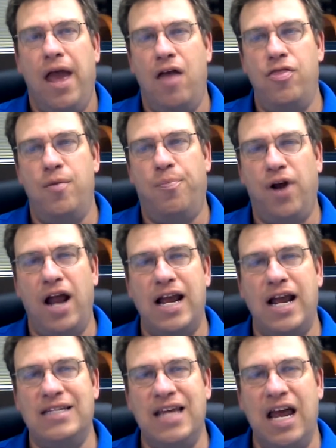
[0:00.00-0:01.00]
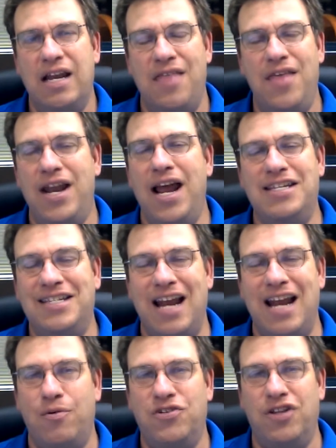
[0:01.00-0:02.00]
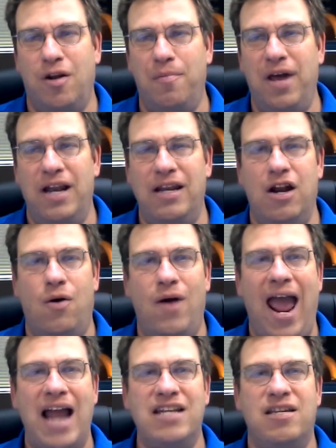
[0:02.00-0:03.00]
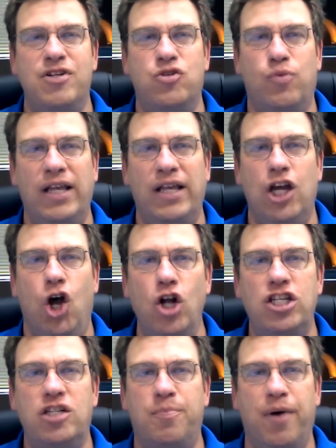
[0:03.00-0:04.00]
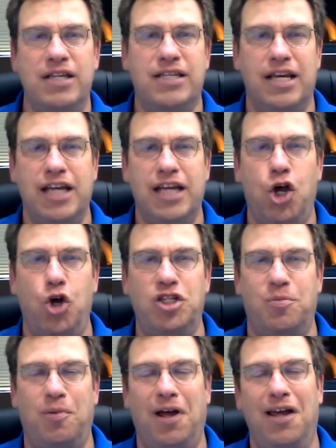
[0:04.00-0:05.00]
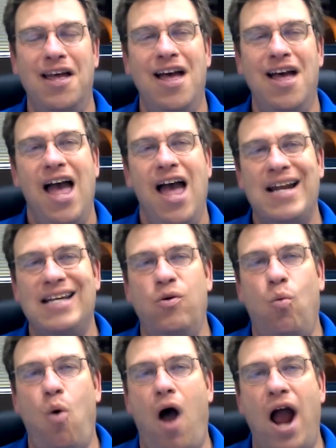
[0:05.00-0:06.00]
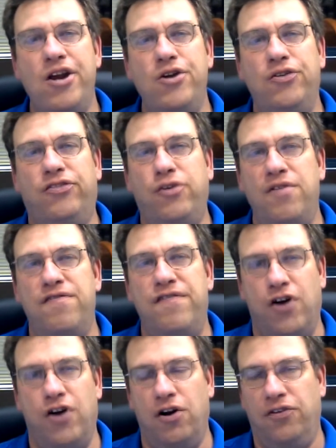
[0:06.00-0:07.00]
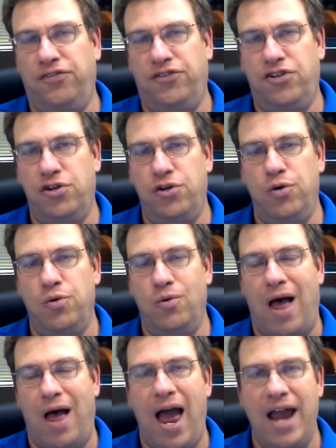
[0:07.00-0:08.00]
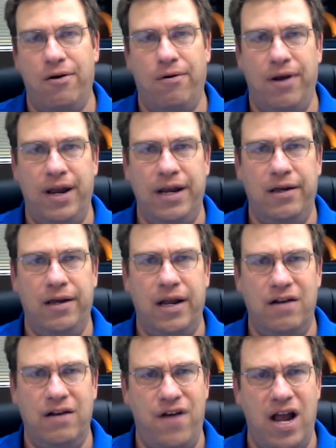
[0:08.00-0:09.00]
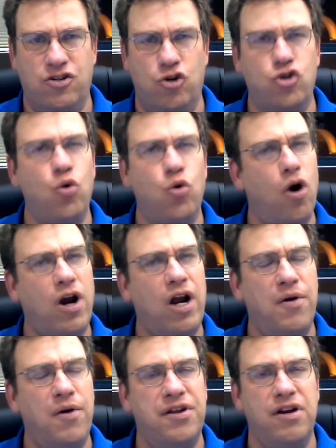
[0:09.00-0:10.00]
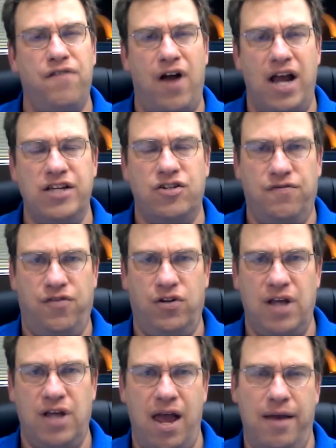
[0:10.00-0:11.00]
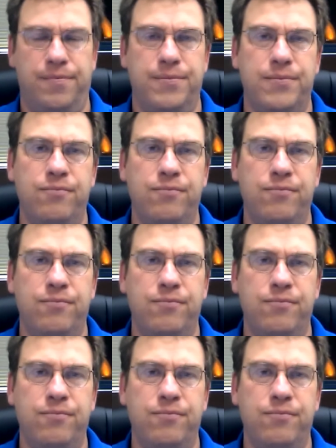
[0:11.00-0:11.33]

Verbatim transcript: And I was a little bit, you know, had some Israeli chutzpah, as they say, chutzpah. And I said, why are you so adverse to hiring an advisor, to working with an advisor full-time?